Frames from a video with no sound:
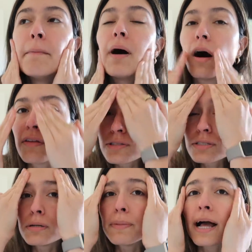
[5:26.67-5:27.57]
But all those
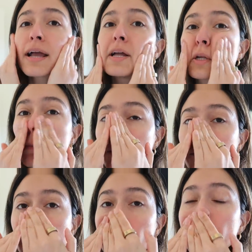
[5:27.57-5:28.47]
little blackheads on my
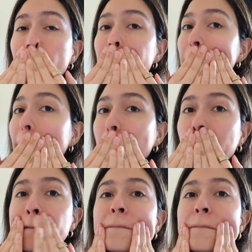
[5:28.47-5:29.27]
forehead disappeared.